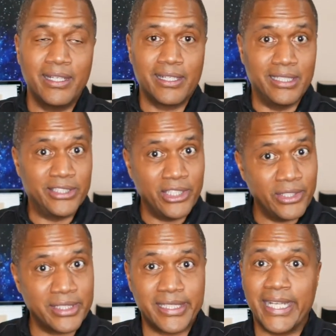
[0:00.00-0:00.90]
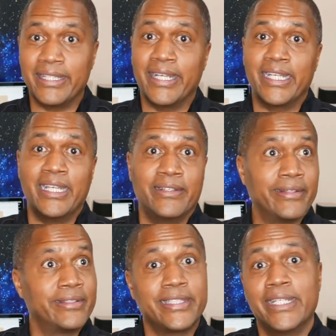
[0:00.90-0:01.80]
continue to stay at Nike
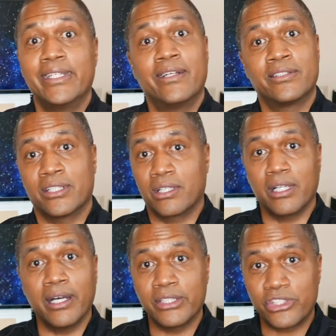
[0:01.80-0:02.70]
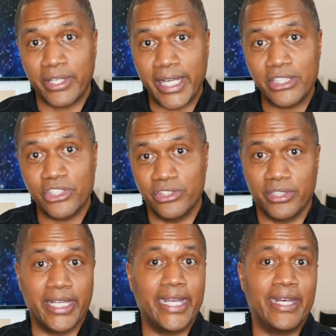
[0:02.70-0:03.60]
another 10 years and claw and scratch
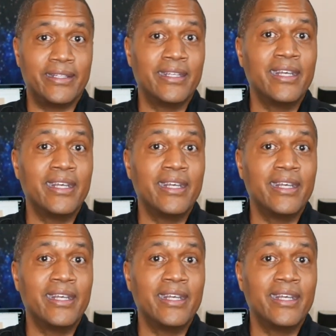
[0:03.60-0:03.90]
until I had